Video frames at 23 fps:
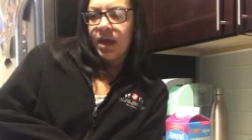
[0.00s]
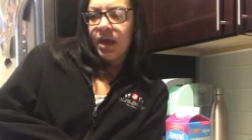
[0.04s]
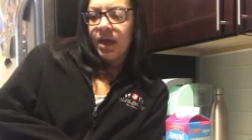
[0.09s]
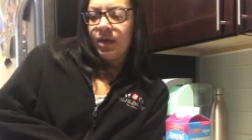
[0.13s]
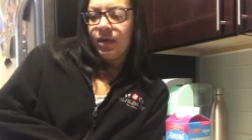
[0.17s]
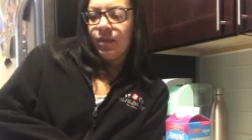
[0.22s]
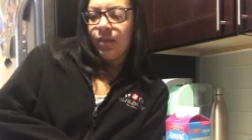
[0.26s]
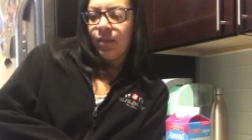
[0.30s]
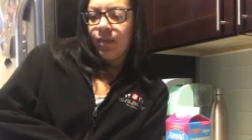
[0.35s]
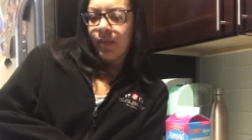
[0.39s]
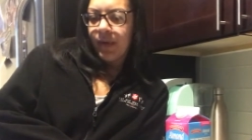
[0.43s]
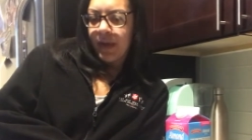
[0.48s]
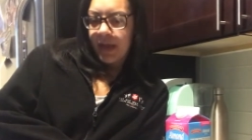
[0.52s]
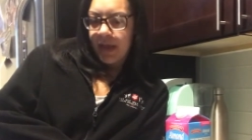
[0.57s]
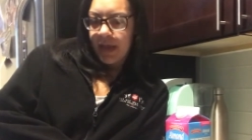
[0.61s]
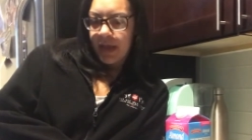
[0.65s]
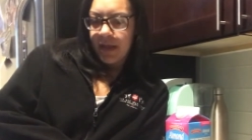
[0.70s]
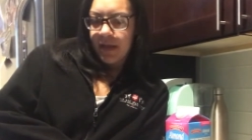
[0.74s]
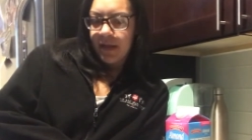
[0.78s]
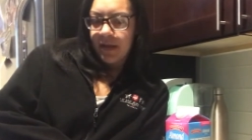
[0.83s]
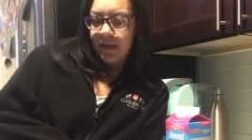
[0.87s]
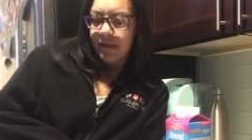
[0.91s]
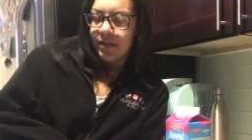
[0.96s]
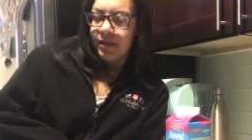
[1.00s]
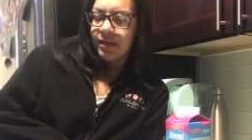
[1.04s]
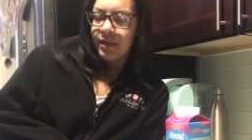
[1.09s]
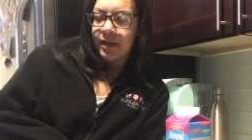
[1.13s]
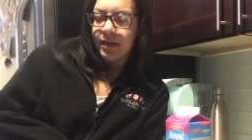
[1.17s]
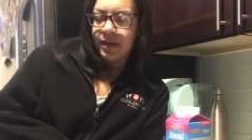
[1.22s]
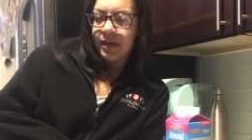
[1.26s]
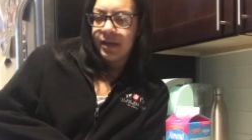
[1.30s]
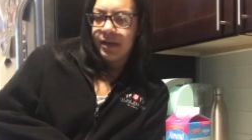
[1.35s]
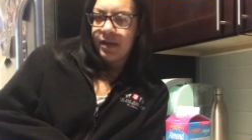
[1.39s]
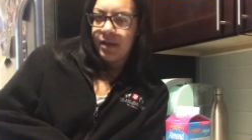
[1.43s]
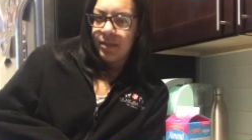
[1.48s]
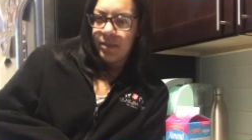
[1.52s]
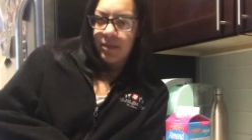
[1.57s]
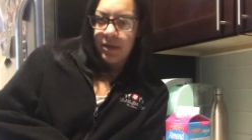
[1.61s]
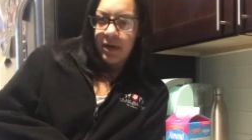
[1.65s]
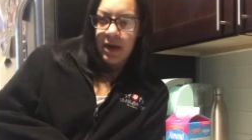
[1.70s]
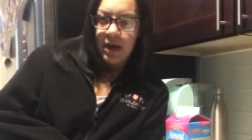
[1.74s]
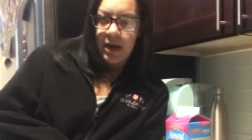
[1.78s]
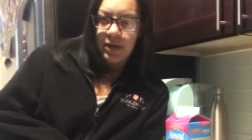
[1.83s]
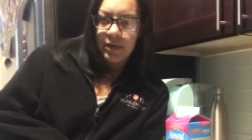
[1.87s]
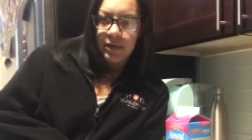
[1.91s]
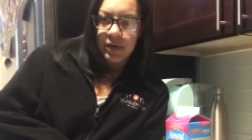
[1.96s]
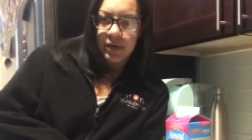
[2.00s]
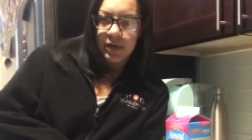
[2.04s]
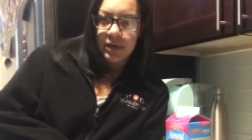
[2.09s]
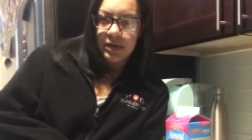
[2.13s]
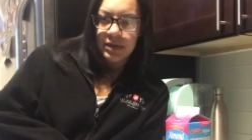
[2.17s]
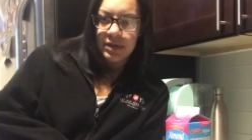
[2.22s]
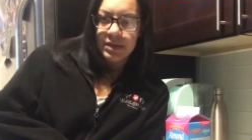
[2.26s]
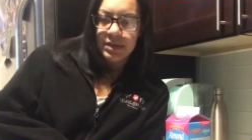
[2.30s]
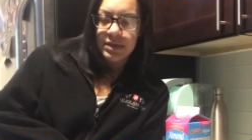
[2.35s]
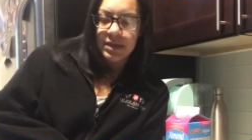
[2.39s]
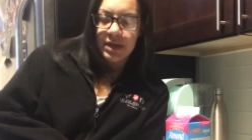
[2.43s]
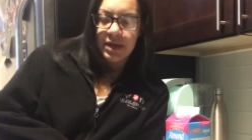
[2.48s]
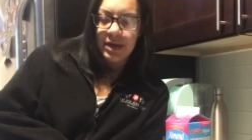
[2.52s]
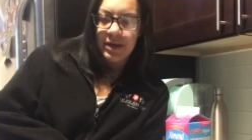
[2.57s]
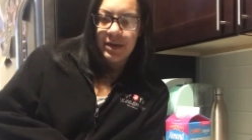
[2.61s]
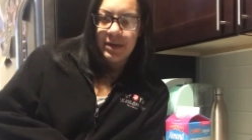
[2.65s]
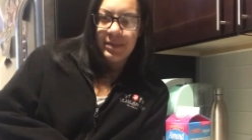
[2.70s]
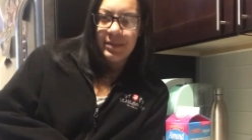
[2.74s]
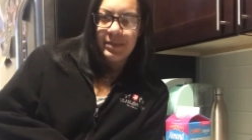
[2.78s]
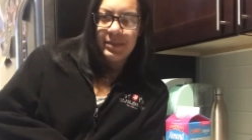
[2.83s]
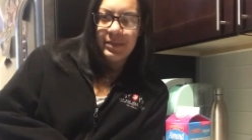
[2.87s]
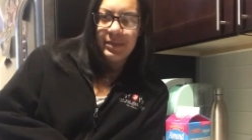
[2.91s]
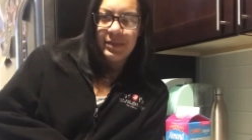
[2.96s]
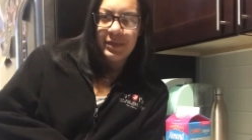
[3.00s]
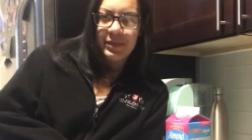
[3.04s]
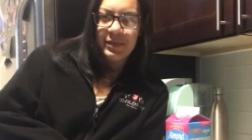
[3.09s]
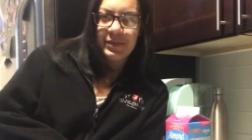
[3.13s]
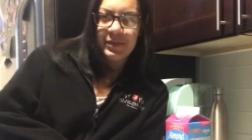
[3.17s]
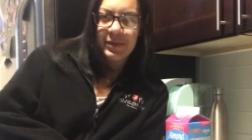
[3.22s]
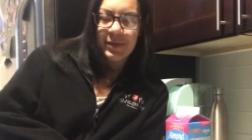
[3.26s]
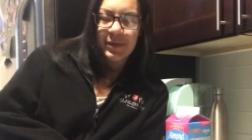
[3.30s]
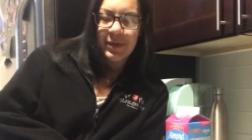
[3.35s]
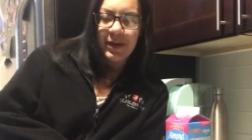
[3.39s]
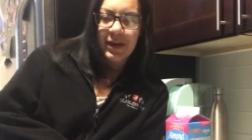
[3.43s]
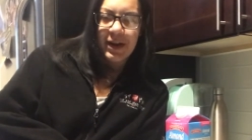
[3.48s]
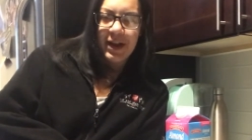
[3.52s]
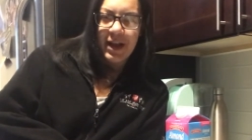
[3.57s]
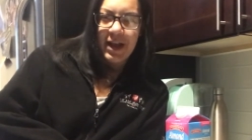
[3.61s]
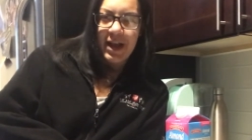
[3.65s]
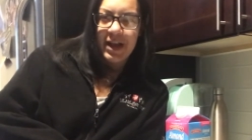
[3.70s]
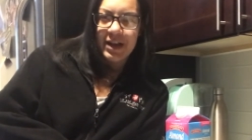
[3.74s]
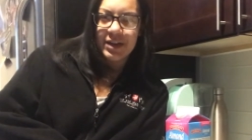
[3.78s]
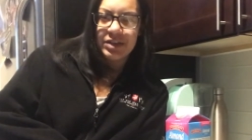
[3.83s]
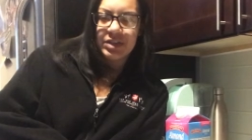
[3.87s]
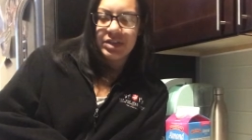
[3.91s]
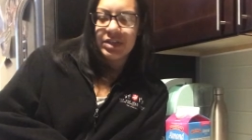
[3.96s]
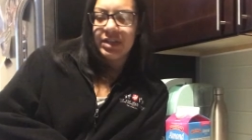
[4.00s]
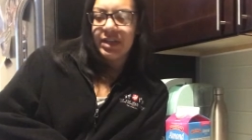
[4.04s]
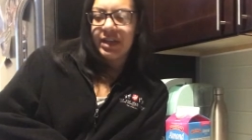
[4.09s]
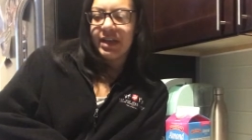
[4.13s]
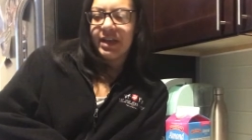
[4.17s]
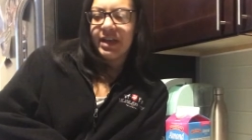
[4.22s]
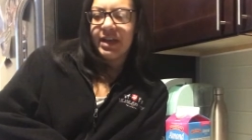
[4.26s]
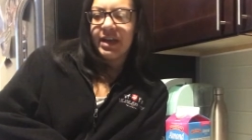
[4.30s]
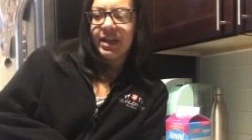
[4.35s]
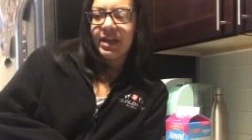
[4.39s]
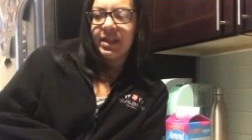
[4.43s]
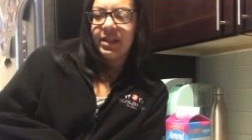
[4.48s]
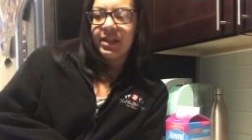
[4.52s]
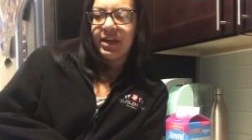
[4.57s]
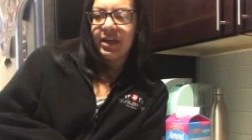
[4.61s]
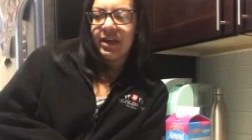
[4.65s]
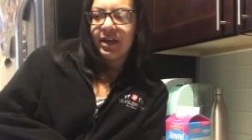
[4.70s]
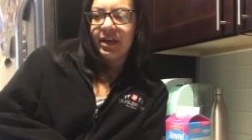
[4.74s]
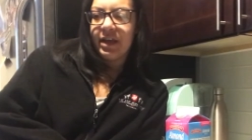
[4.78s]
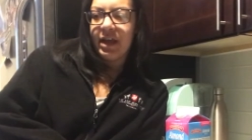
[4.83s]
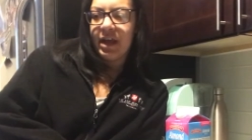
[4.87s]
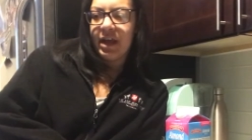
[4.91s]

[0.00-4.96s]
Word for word: and wait like a couple hours before I actually eat anything.